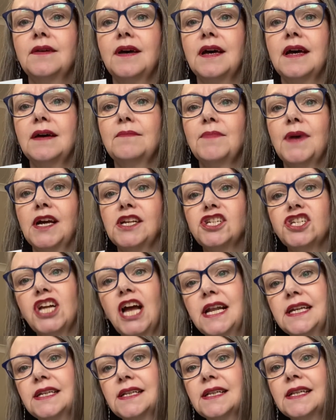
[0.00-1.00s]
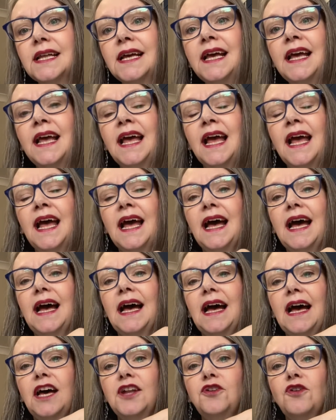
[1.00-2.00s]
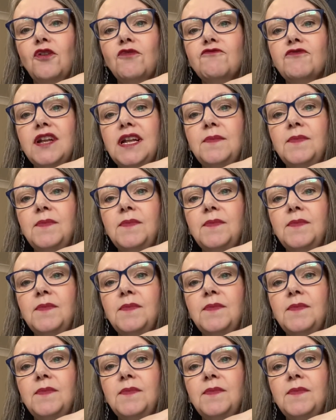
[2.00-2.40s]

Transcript: my channel and not really